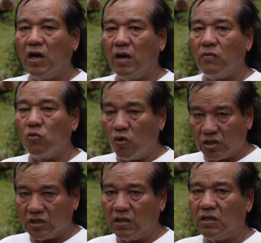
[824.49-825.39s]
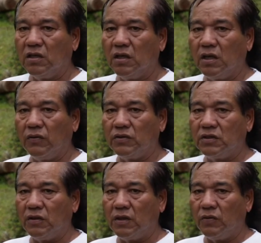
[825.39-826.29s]
um, water, that
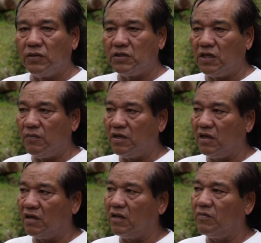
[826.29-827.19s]
was that was the immediate